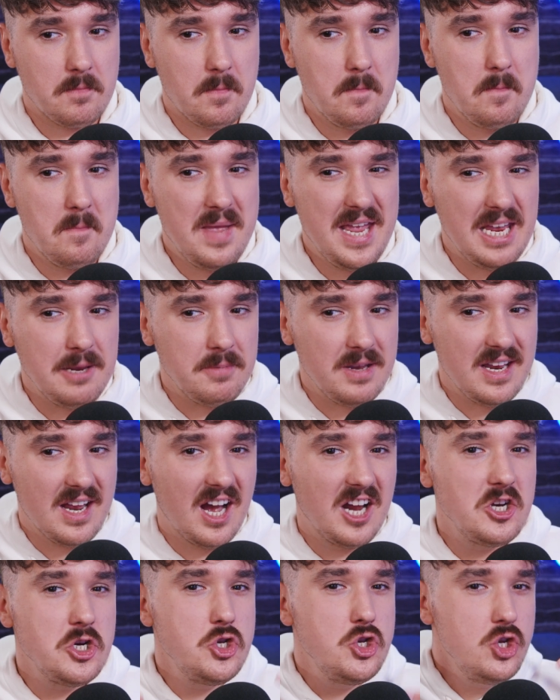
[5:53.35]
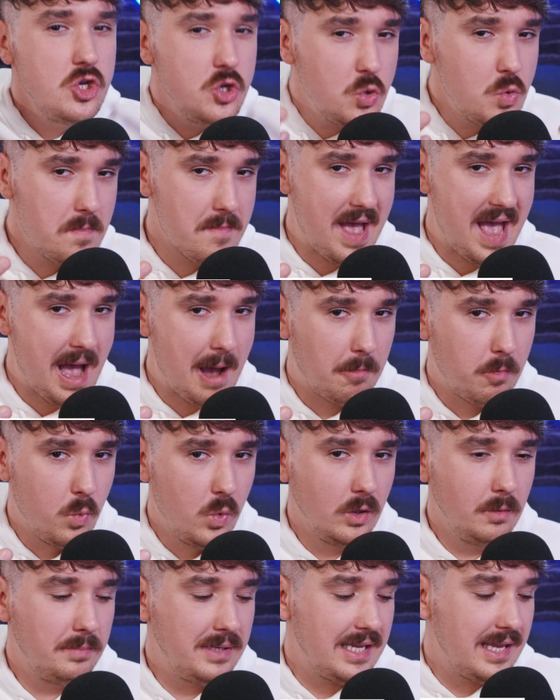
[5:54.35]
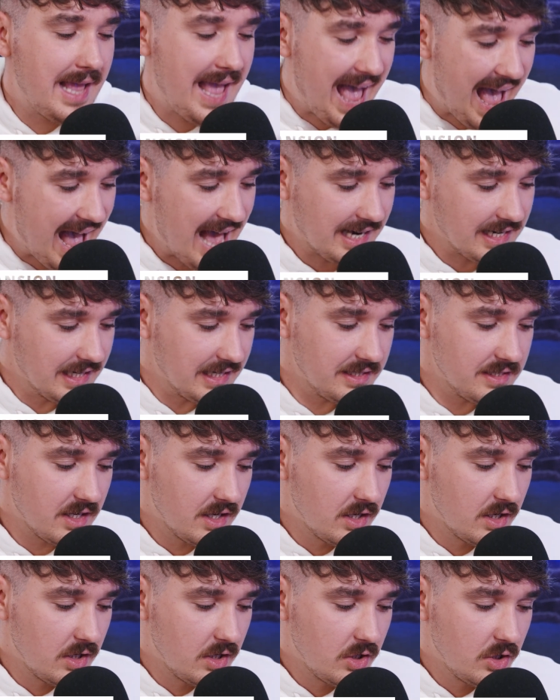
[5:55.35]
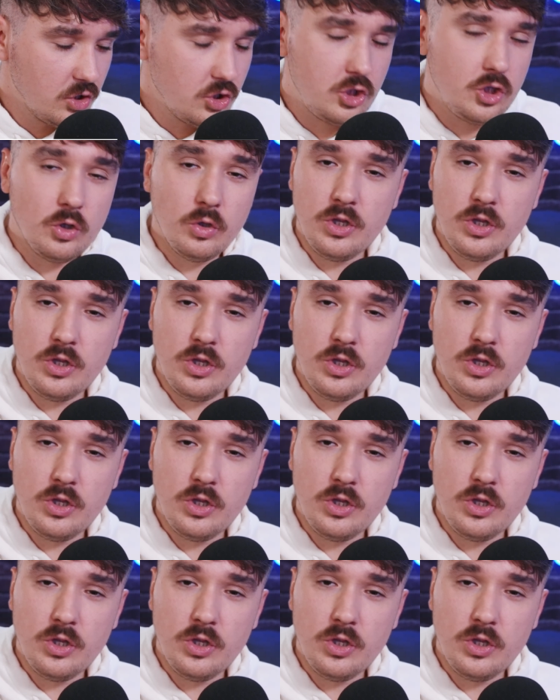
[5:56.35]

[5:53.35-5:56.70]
maybe a new map will be added to